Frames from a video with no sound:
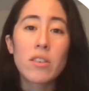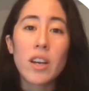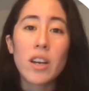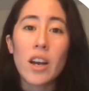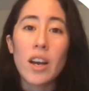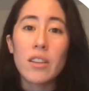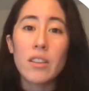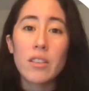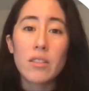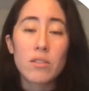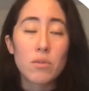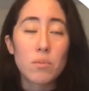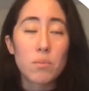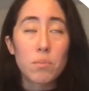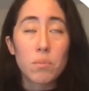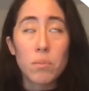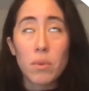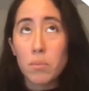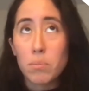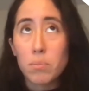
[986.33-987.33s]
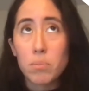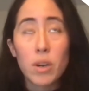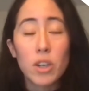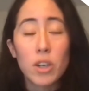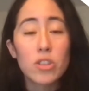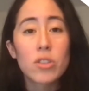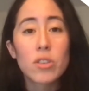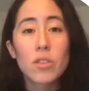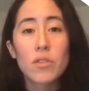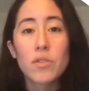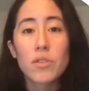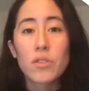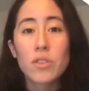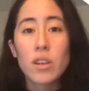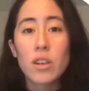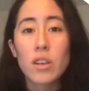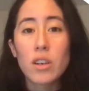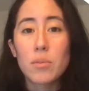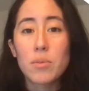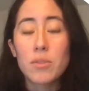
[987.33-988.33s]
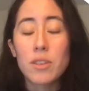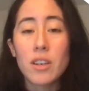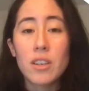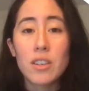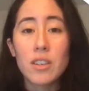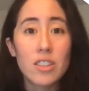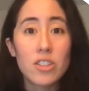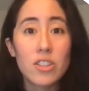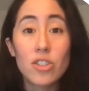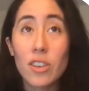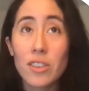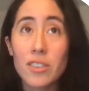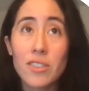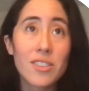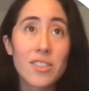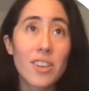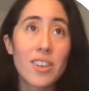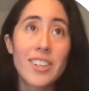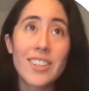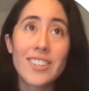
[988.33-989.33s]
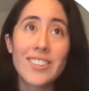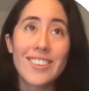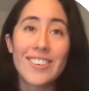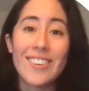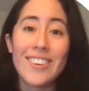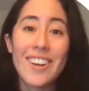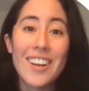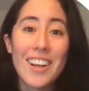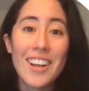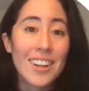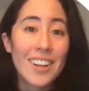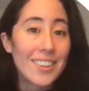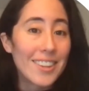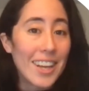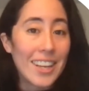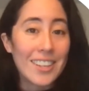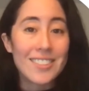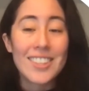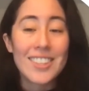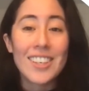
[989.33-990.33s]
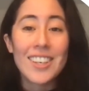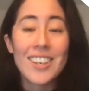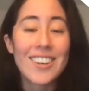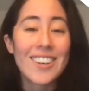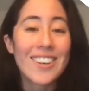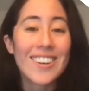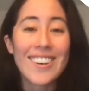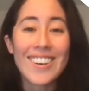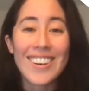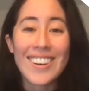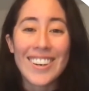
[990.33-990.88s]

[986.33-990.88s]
and there's a bunch of startups there that just started last year